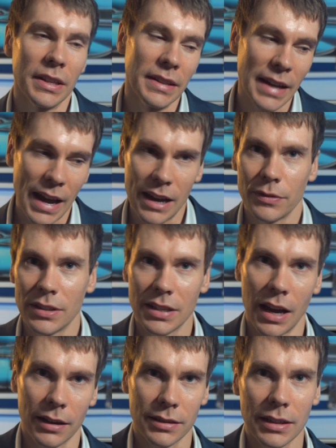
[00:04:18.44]
and the
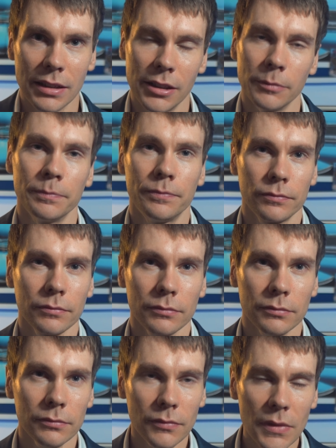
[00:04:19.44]
after-tax income.
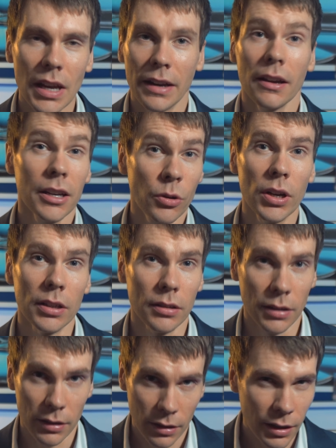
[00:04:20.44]
And I agree,
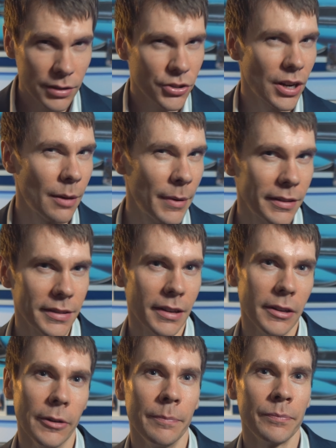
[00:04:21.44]
you know, and let's chat about this
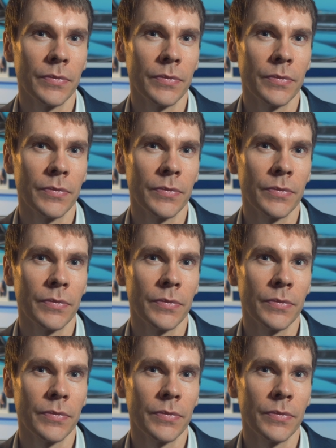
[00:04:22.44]
later.